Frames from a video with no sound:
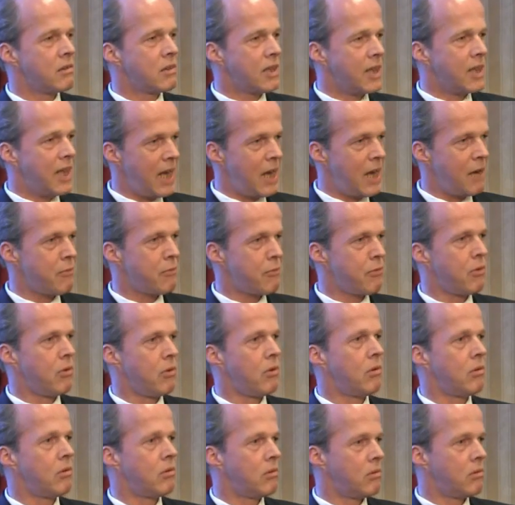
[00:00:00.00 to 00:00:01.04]

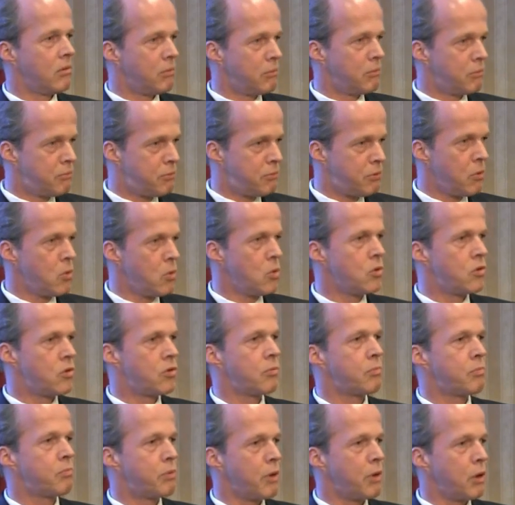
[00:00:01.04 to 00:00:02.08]
careful food
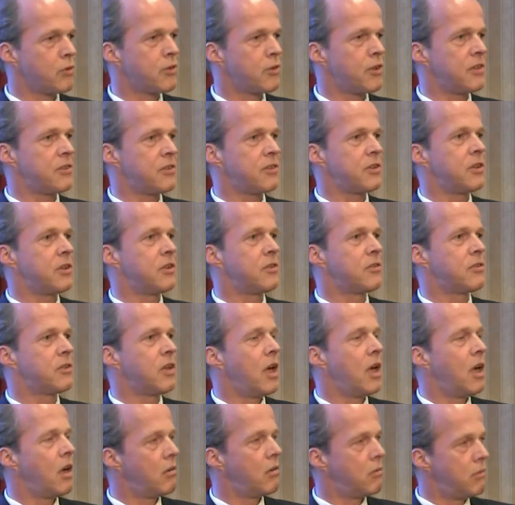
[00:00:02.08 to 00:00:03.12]
processors,
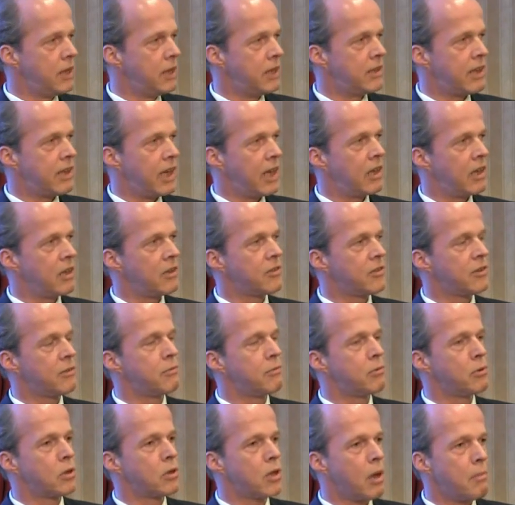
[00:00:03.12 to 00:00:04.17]
retailers, and
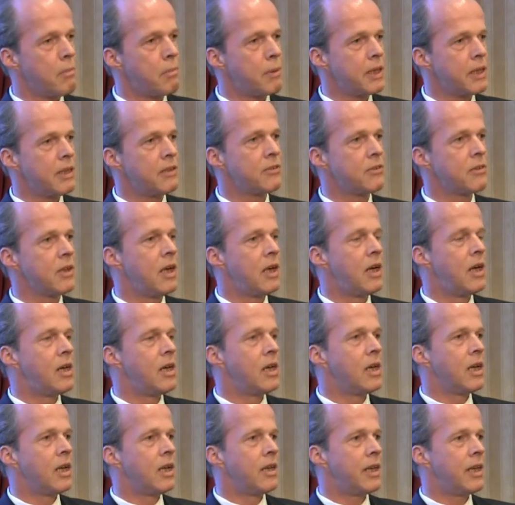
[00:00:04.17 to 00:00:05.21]
food companies
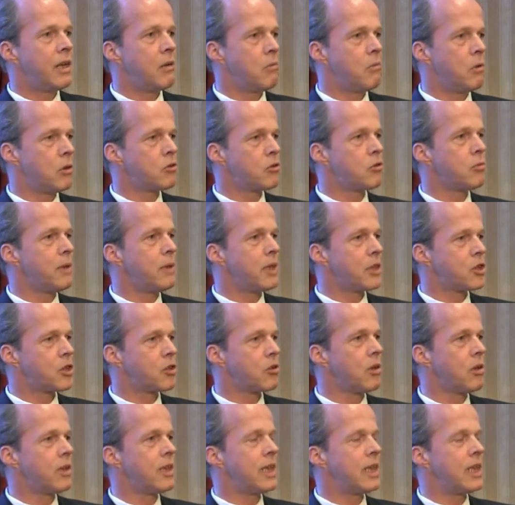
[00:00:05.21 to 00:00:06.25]
that want to make
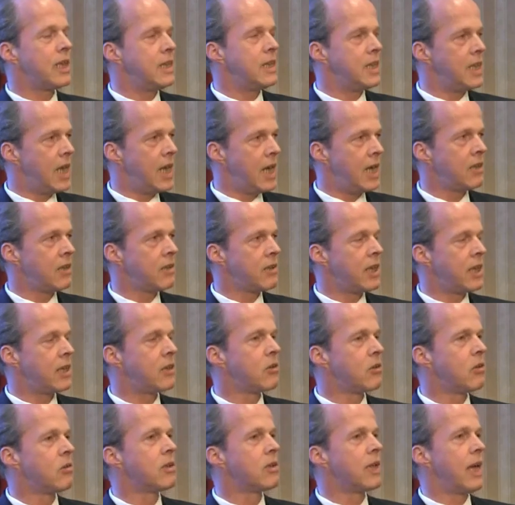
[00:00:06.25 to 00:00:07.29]
sure that in the end they
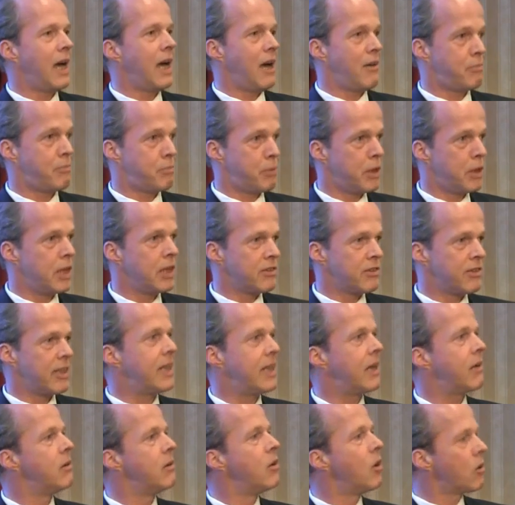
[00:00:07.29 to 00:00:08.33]
don't have products
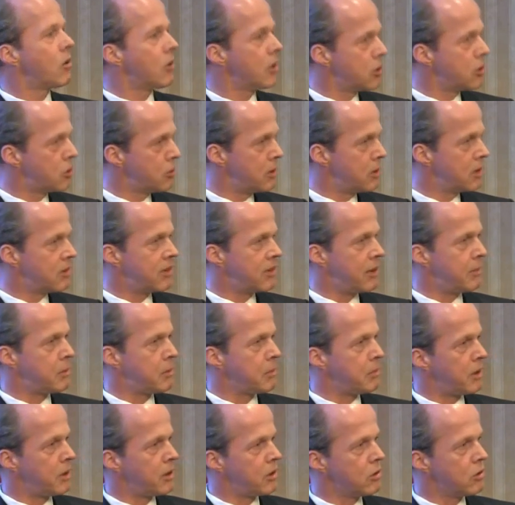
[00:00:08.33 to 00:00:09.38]
that are not going to be
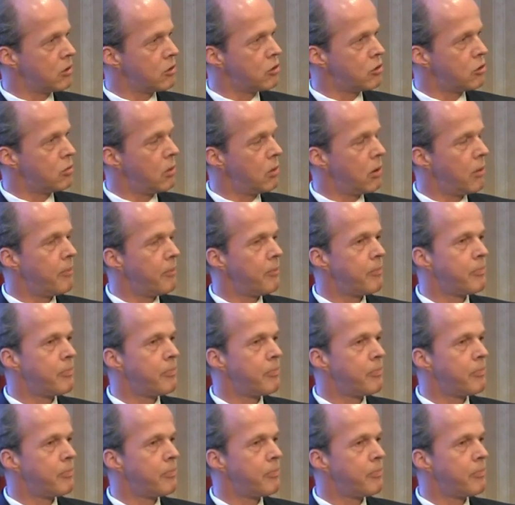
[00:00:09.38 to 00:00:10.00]
accepted by the consumer.